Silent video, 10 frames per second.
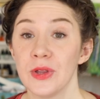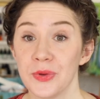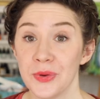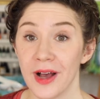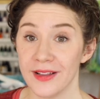going
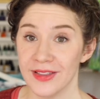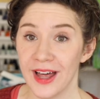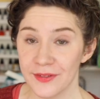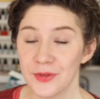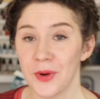through a
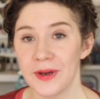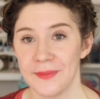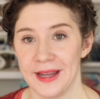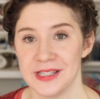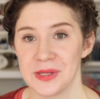lot of growing
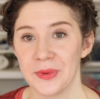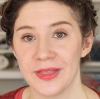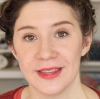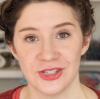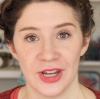pains
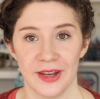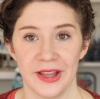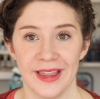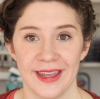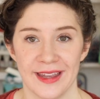with the
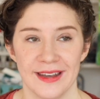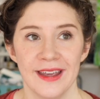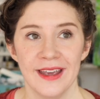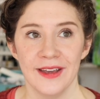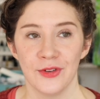channel and
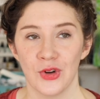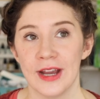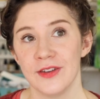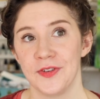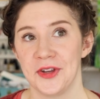
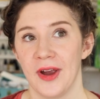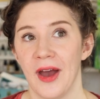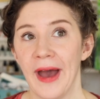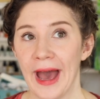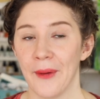trying to figure
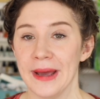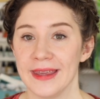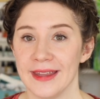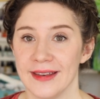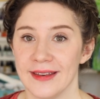out how I
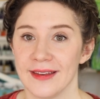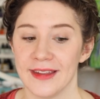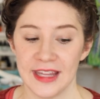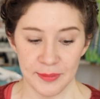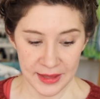can
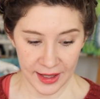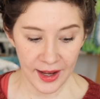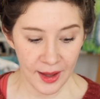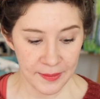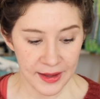keep that
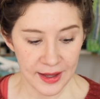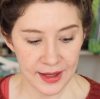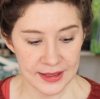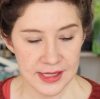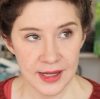up
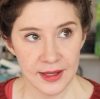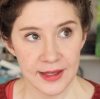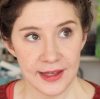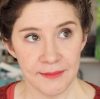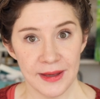and
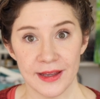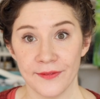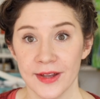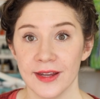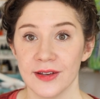keep
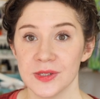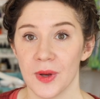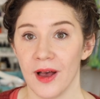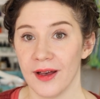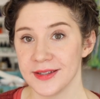making videos
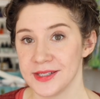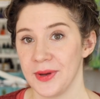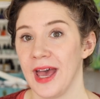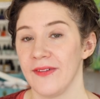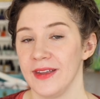while also
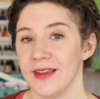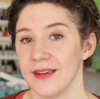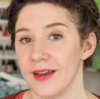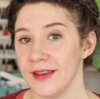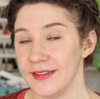
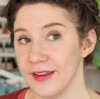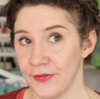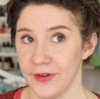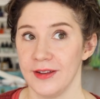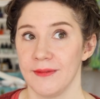having a
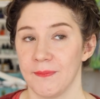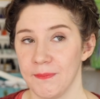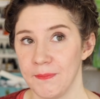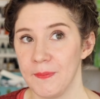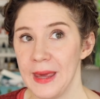different
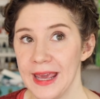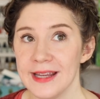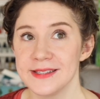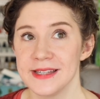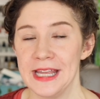
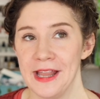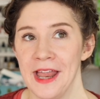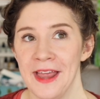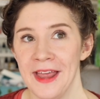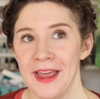pace in